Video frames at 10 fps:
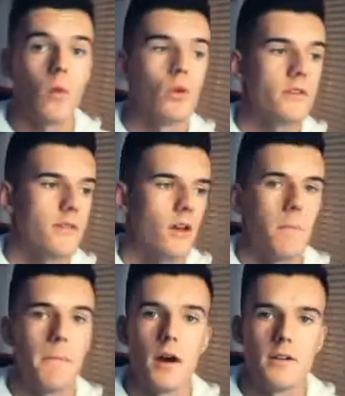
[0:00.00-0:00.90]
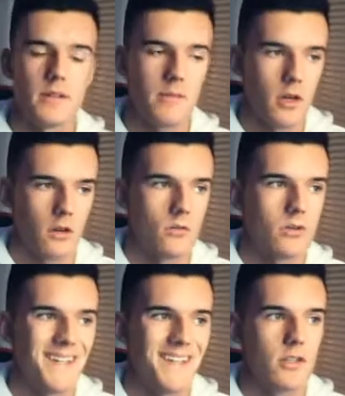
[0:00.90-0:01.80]
I would say on bicep
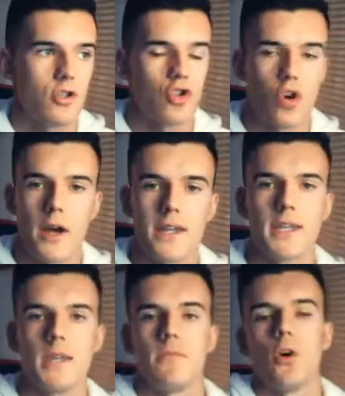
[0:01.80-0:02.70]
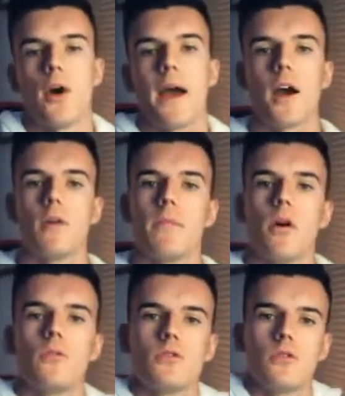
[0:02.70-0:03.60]
curls is try and keep your
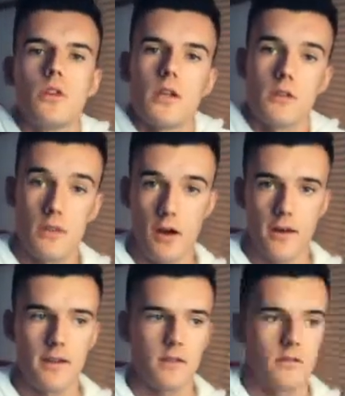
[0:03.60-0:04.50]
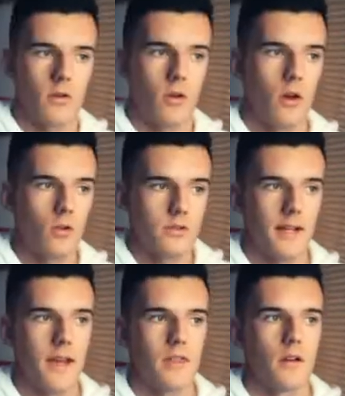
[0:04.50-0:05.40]
elbows tight, so close
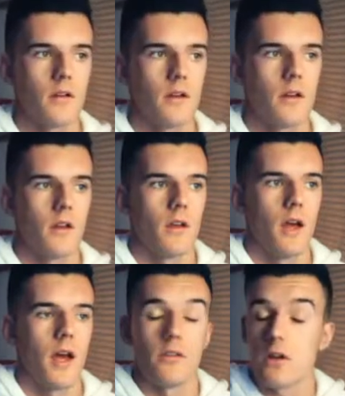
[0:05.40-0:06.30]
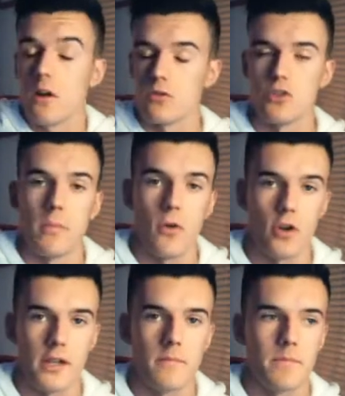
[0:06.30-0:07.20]
together, close to your
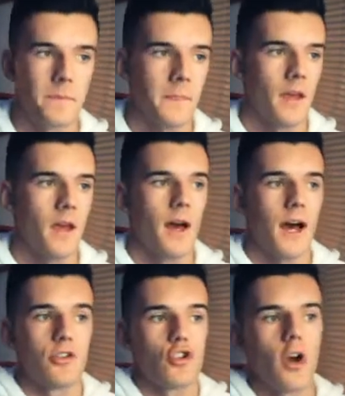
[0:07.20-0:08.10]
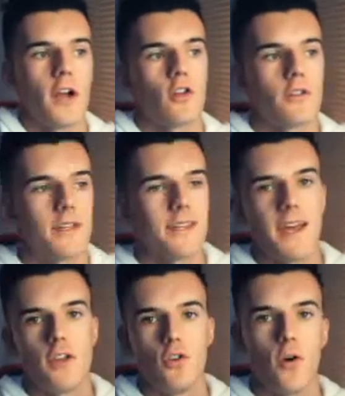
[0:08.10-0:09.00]
body, and try not to
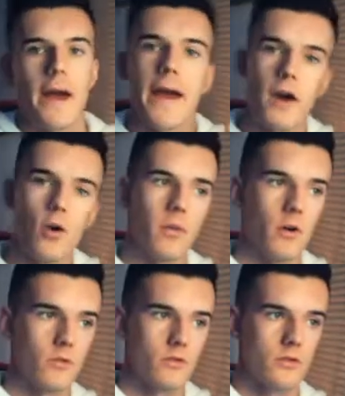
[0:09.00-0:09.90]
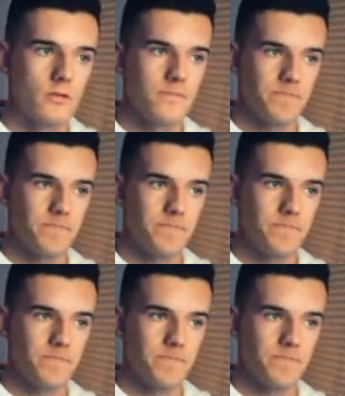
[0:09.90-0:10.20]
get your elbows.